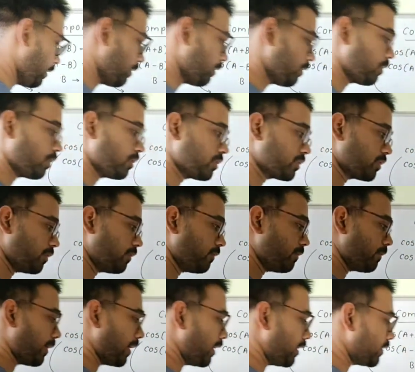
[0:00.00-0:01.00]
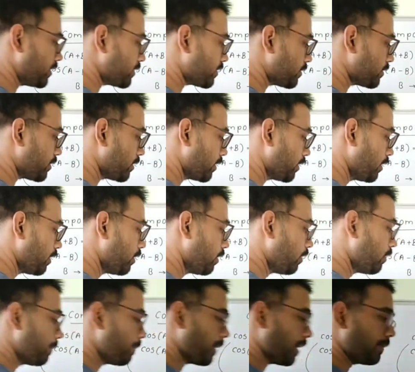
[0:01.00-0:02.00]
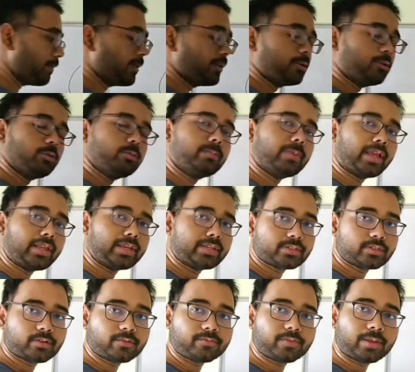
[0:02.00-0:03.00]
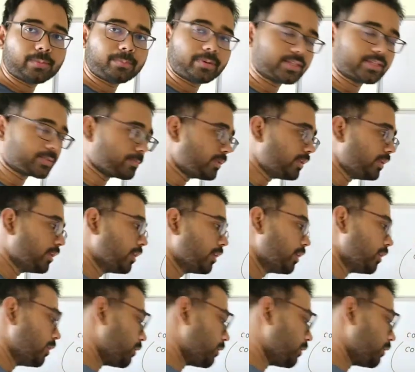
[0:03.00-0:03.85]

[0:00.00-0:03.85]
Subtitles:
Cos of minus pi by 2 minus of A plus B.